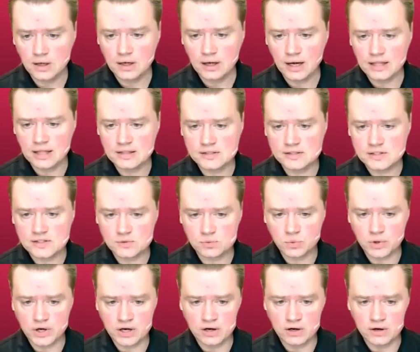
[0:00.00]
And this is
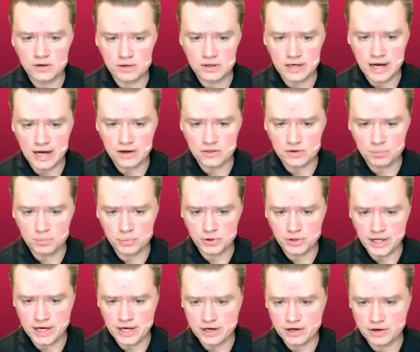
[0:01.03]
where now the
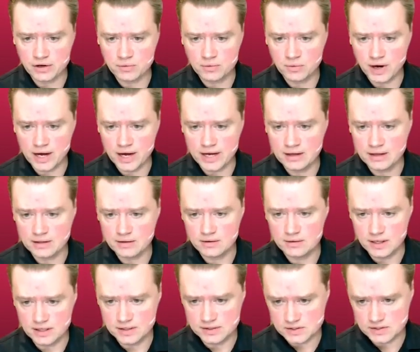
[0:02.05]
player, right,
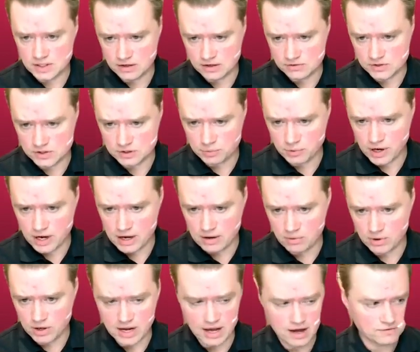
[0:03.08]
instead of sprite, we're
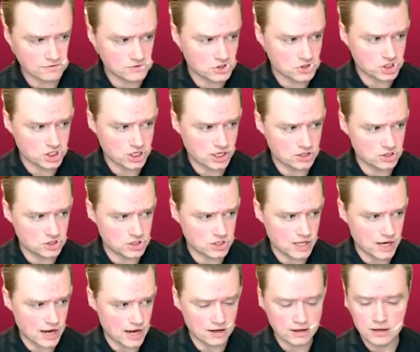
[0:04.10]
going to have to change
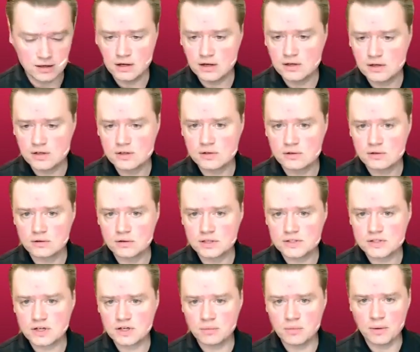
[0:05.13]
that. Let's
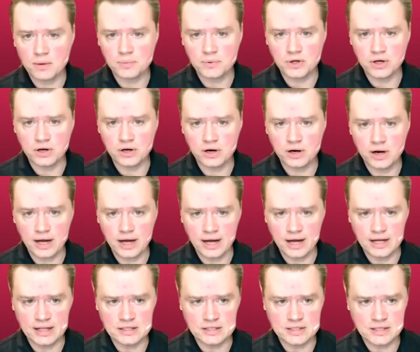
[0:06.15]
come up here
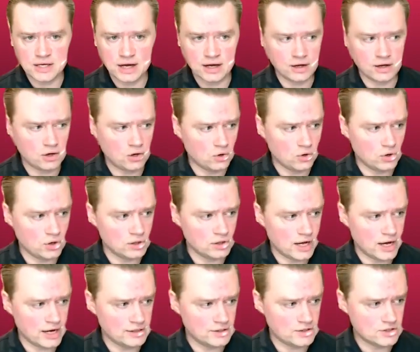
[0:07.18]
and go to
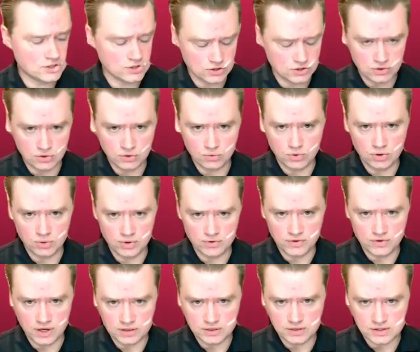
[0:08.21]
line 2 where we've
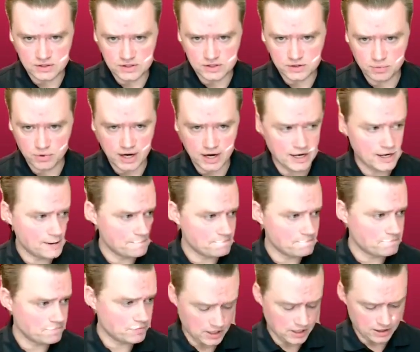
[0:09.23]
got the sprite,
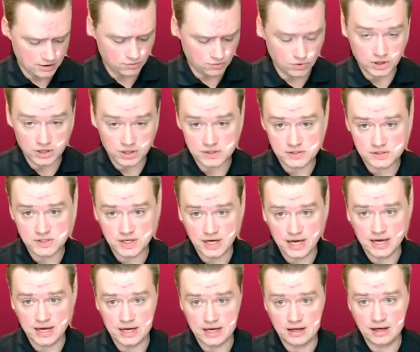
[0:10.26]
and we're going to
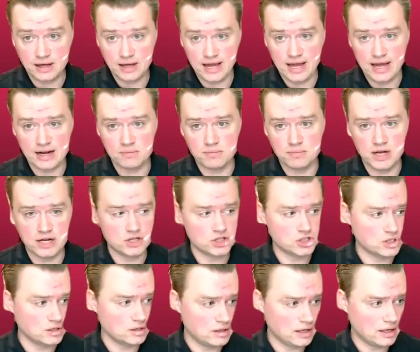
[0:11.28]
say
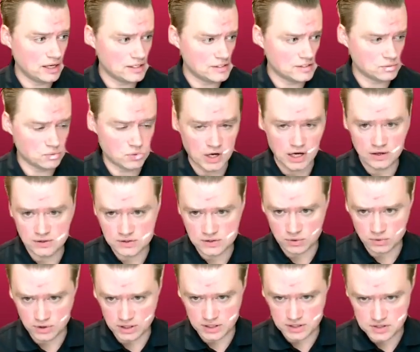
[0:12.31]
animation as well. So
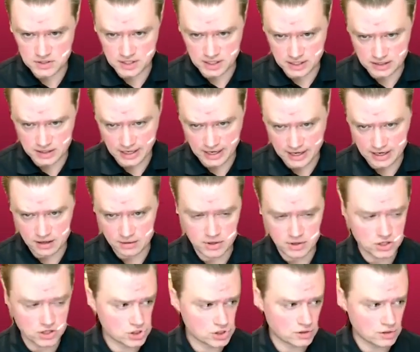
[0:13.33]
we're going to take in the
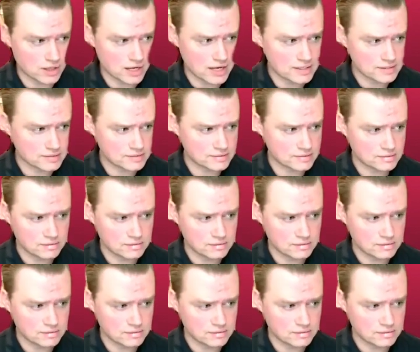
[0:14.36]
animation class.